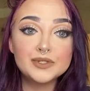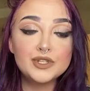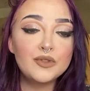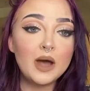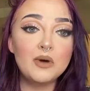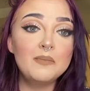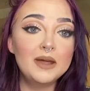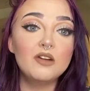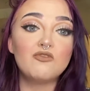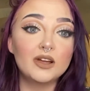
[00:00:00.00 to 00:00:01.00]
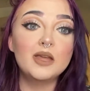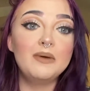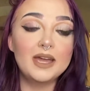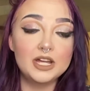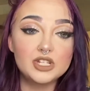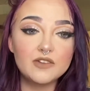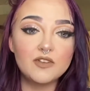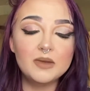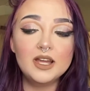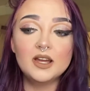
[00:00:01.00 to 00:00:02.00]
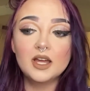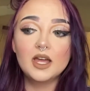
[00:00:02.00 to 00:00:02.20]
So that would have been a really big issue for me.